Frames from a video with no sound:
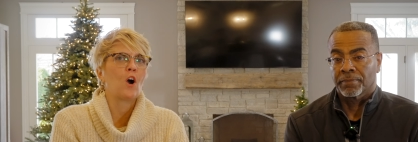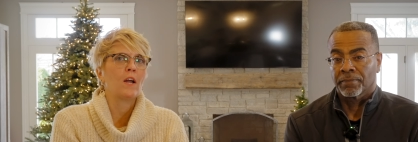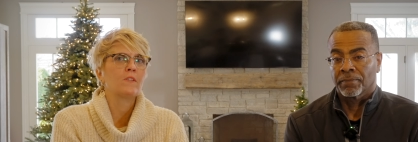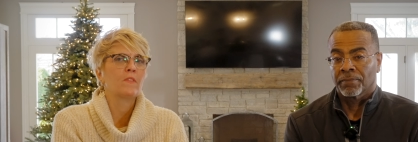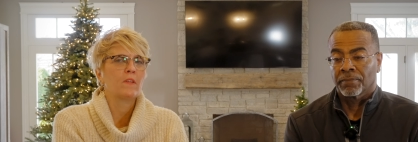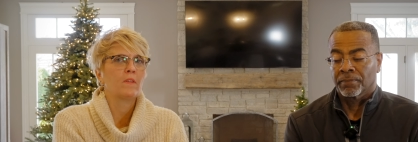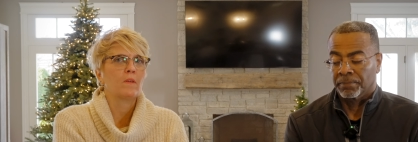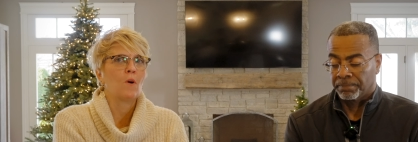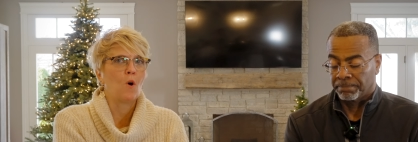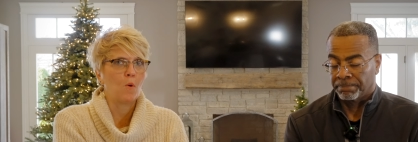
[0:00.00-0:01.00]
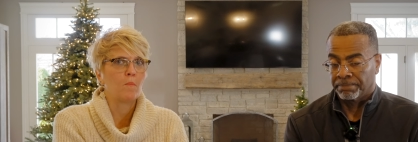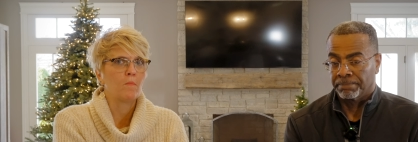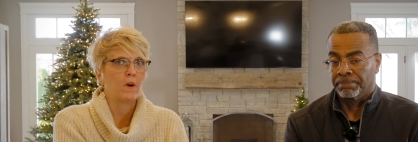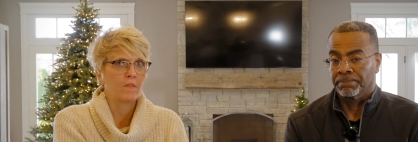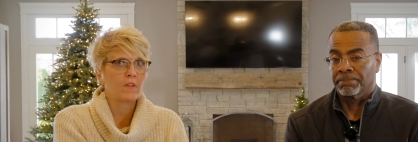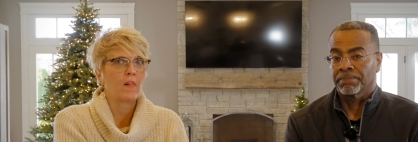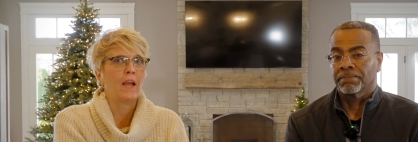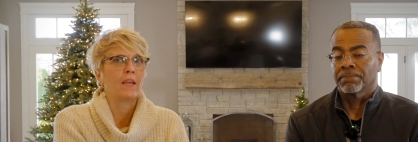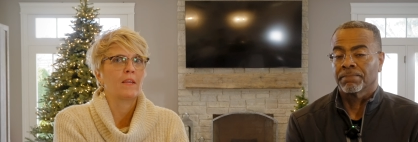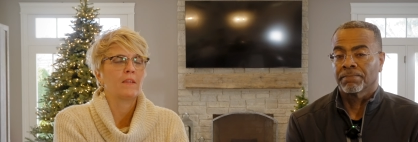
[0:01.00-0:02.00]
Speaker 1: gone to the home of the
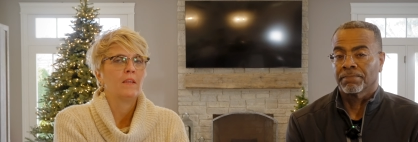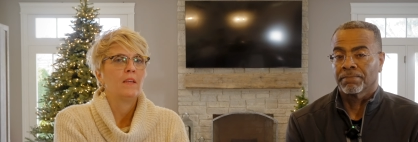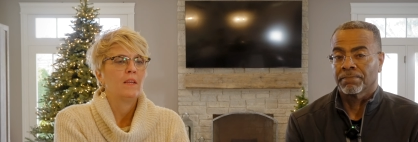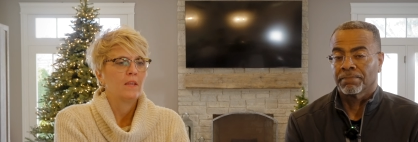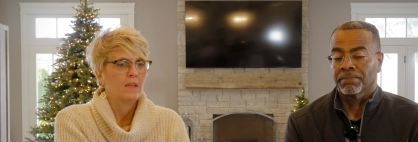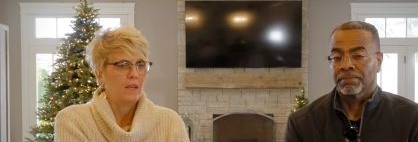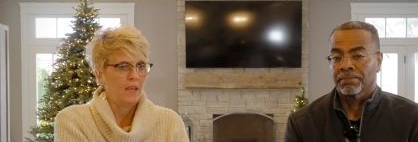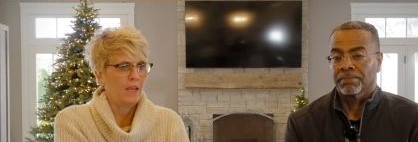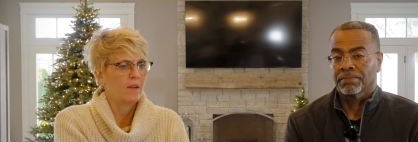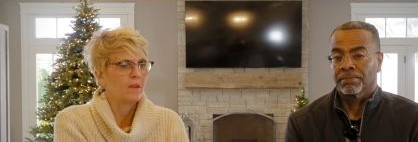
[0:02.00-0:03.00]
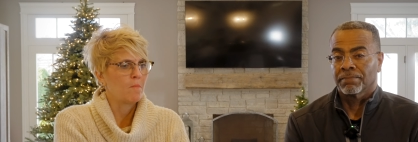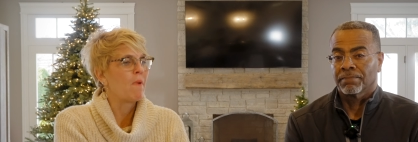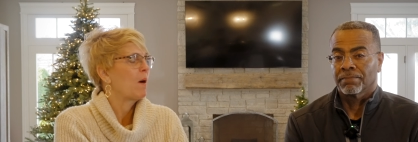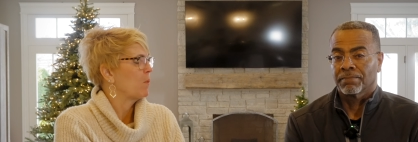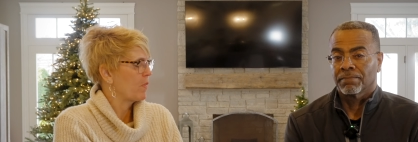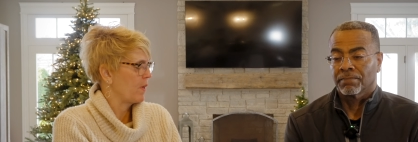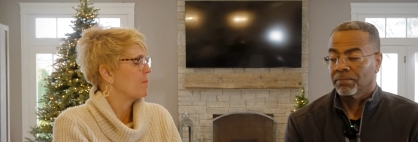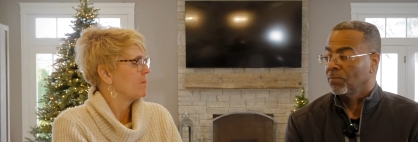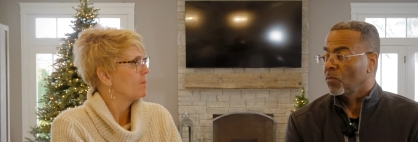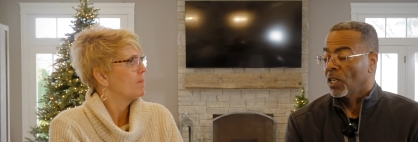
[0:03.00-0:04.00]
client and met with
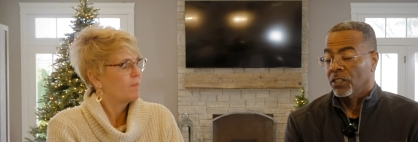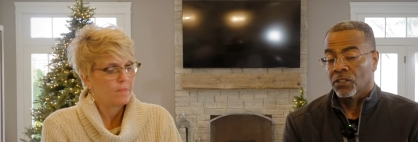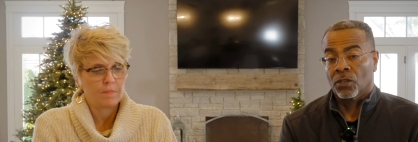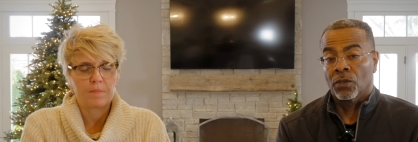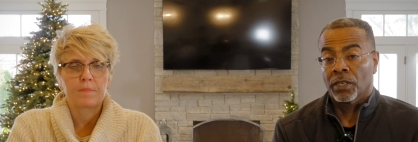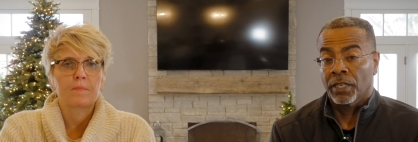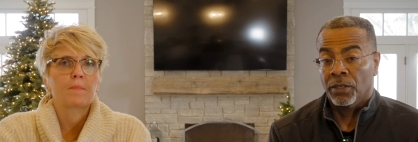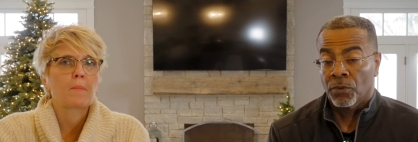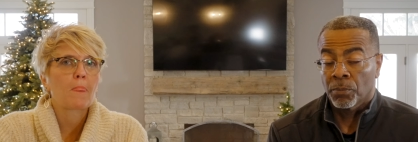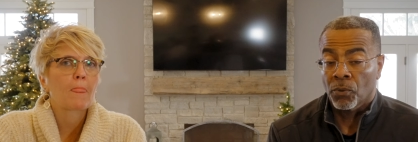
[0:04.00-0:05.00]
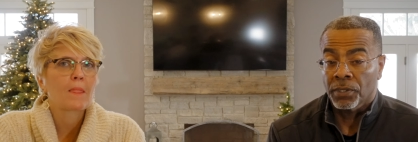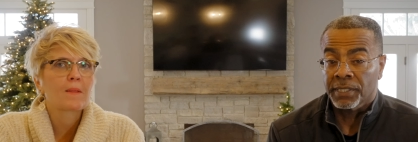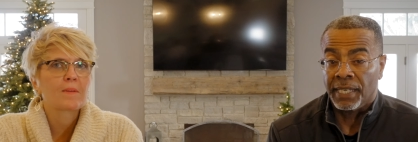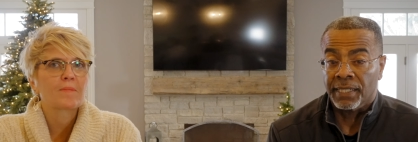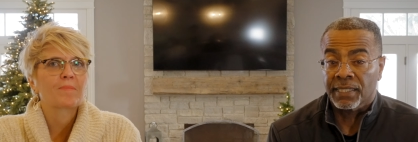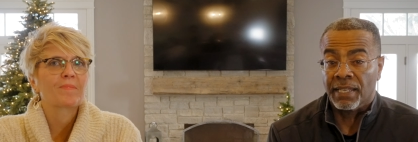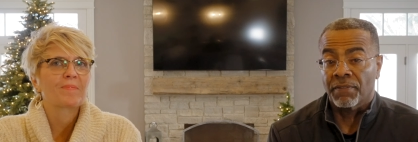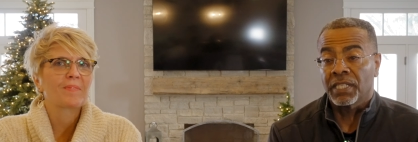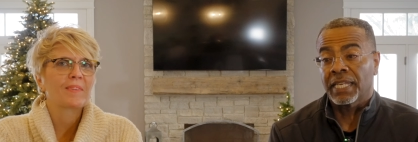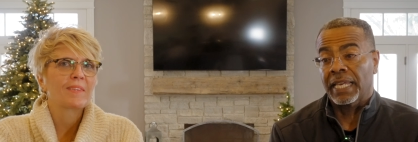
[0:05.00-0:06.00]
them?
Speaker 2: So a report takes
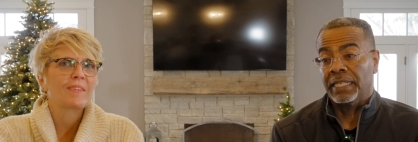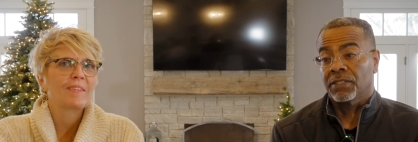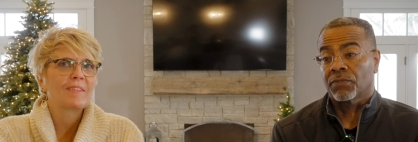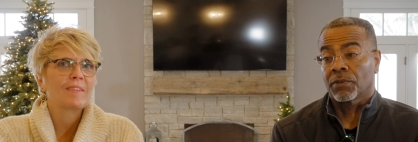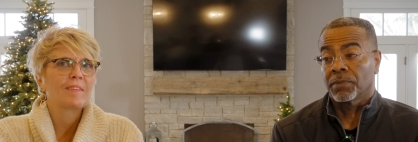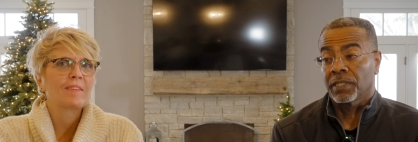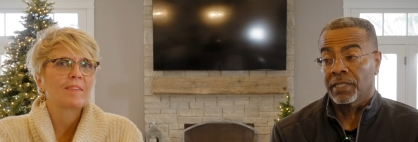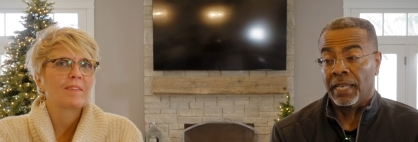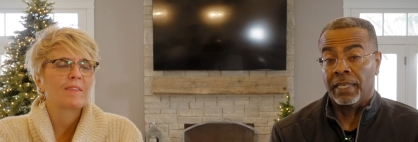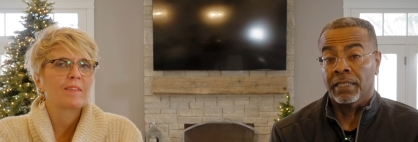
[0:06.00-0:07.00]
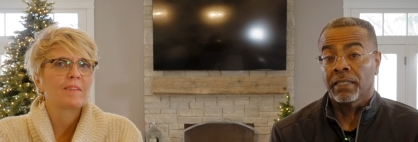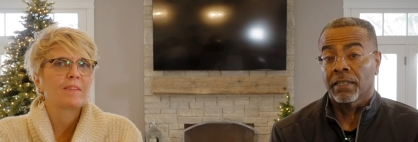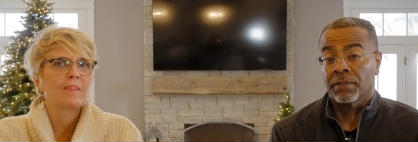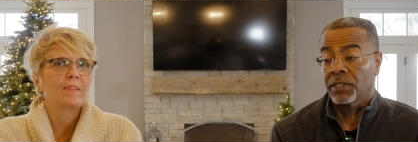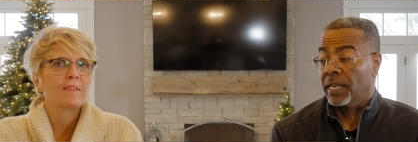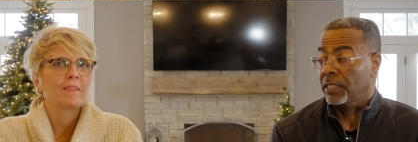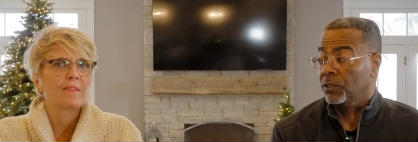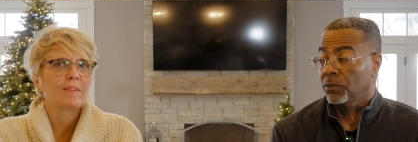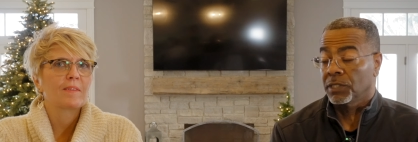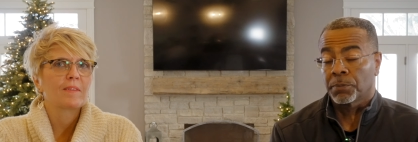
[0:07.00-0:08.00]
7 days from the day of the
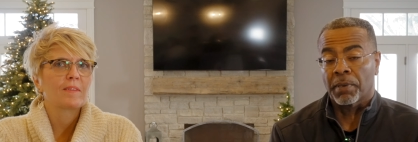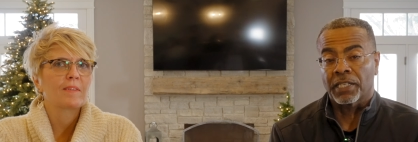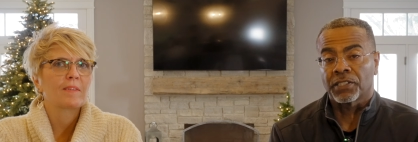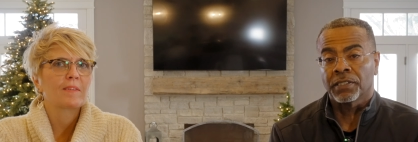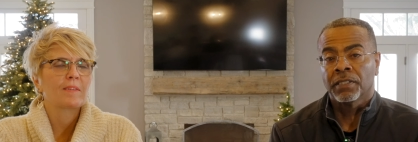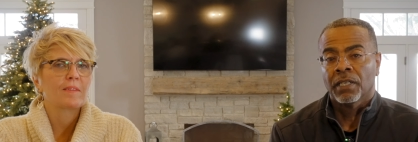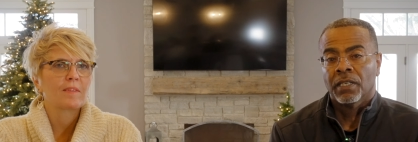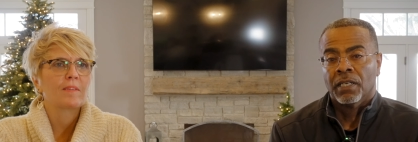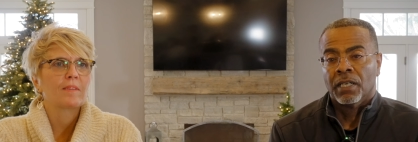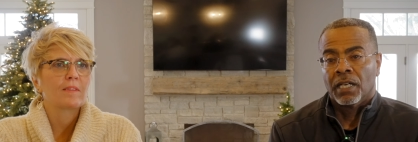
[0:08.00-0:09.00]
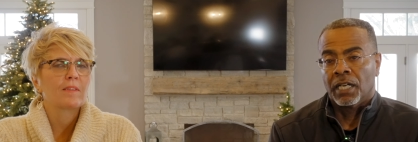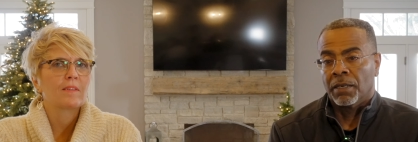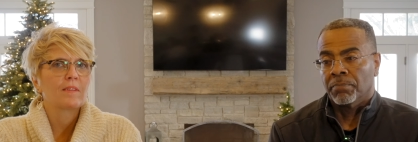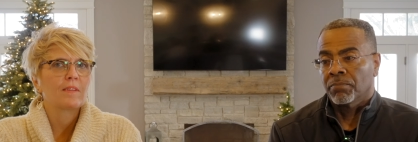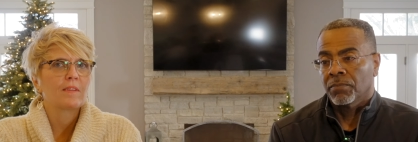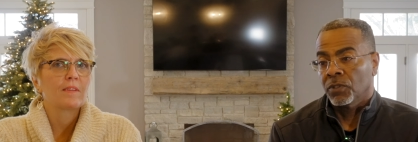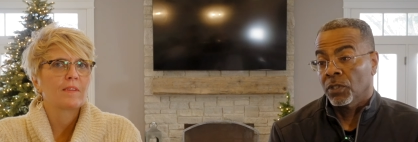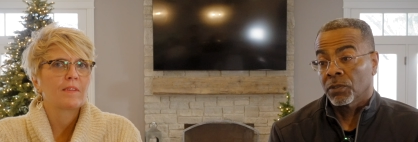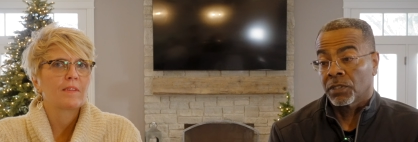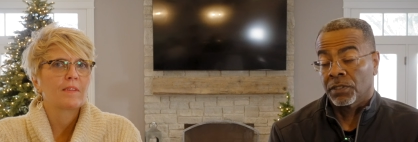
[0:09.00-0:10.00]
actual inspection.
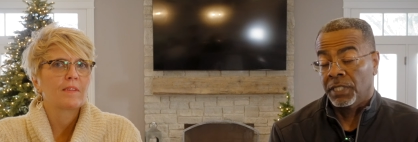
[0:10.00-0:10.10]
It's a